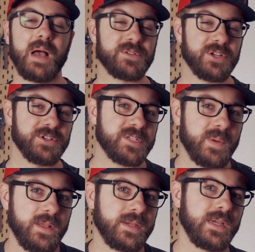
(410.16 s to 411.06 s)
I'm sure just by
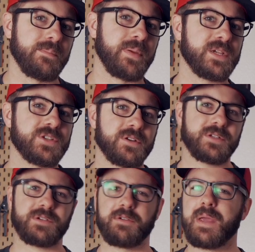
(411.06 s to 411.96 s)
looking at
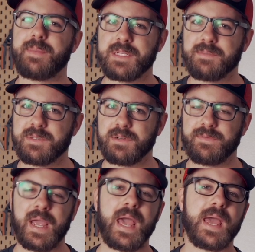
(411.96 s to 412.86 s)
pictures or maybe some sort
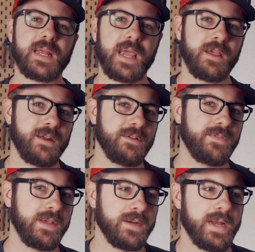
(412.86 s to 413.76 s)
of CAD, I could have
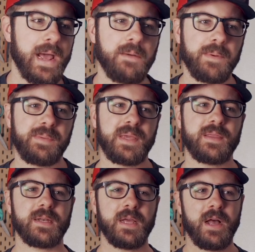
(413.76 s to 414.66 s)
figured it out, but being
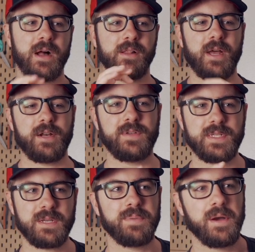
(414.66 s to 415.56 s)
that a lot of
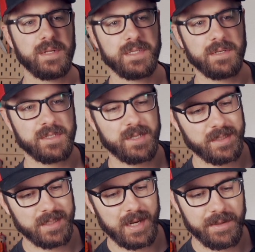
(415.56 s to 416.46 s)
these components are
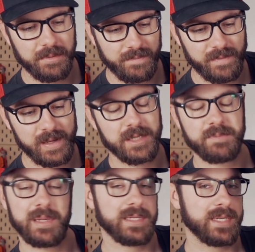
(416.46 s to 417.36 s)
stuck together with
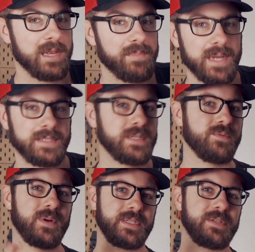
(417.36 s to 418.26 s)
VHB tape, I
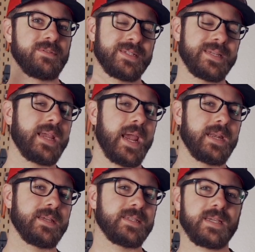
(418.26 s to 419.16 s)
didn't want to stick
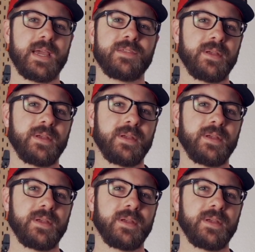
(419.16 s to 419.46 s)
anything together